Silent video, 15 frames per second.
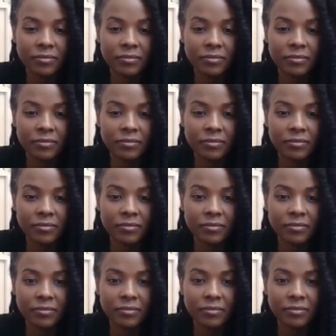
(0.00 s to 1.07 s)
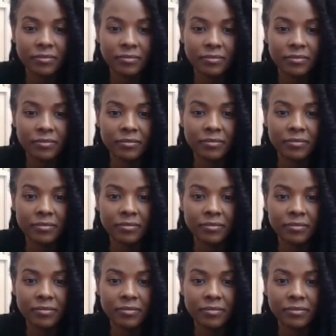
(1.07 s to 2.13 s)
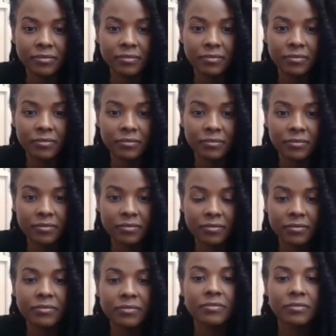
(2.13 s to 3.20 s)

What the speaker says: [no speech]